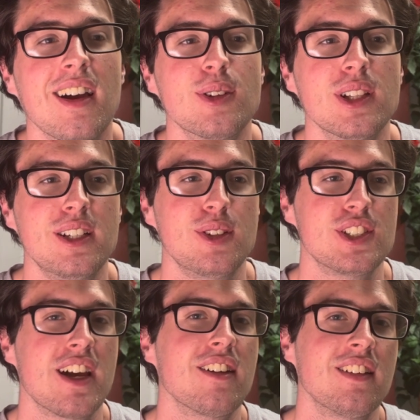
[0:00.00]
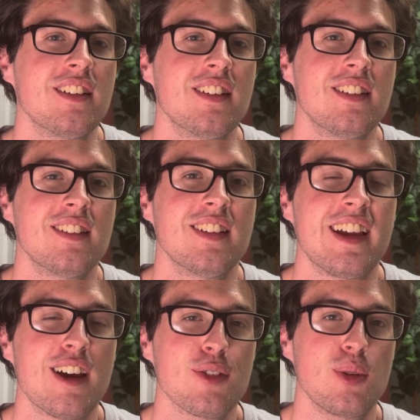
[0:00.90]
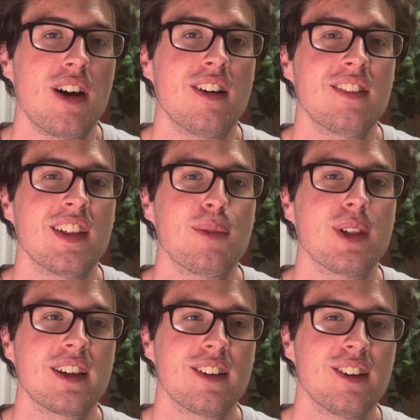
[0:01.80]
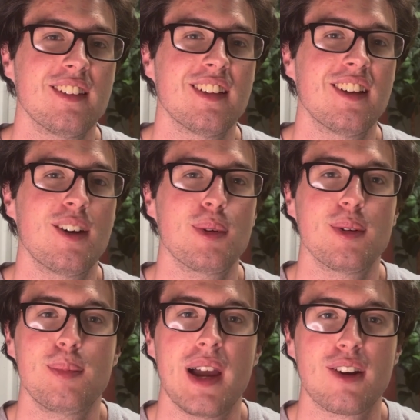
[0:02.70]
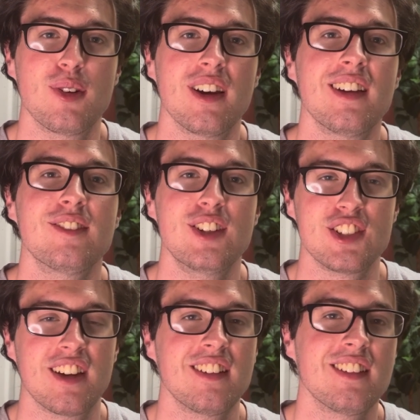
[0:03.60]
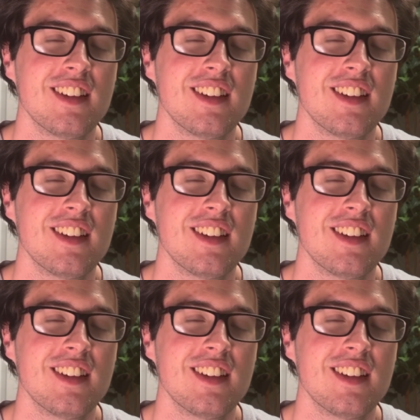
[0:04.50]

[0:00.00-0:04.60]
Really reach out, hang out for a while, then I'm like, I'm gonna back away, reach out.